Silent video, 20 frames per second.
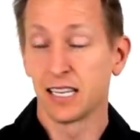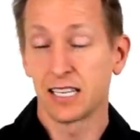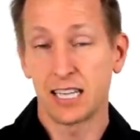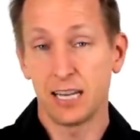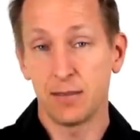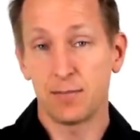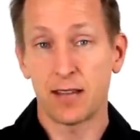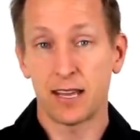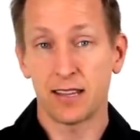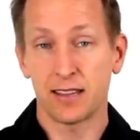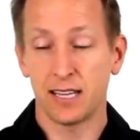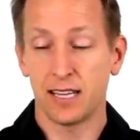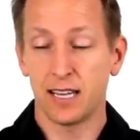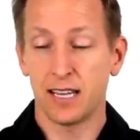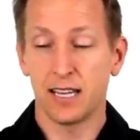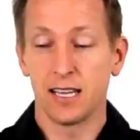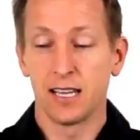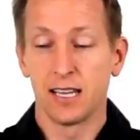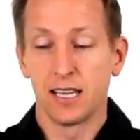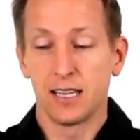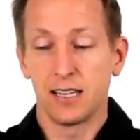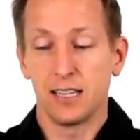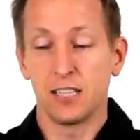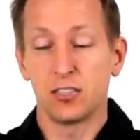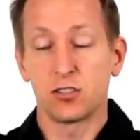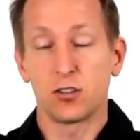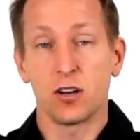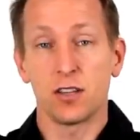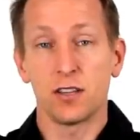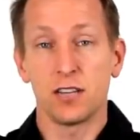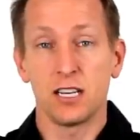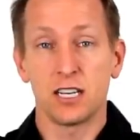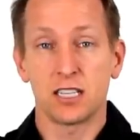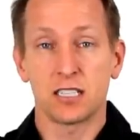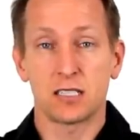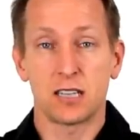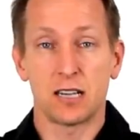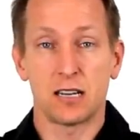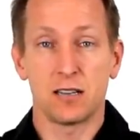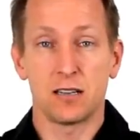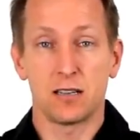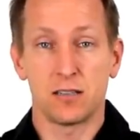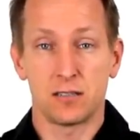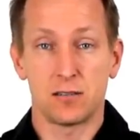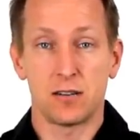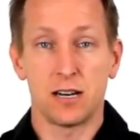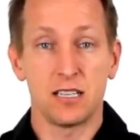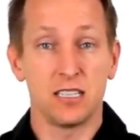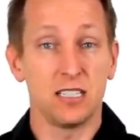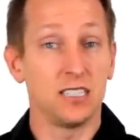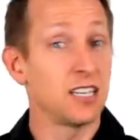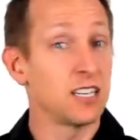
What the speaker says: Keep that there. Then try the next strategy.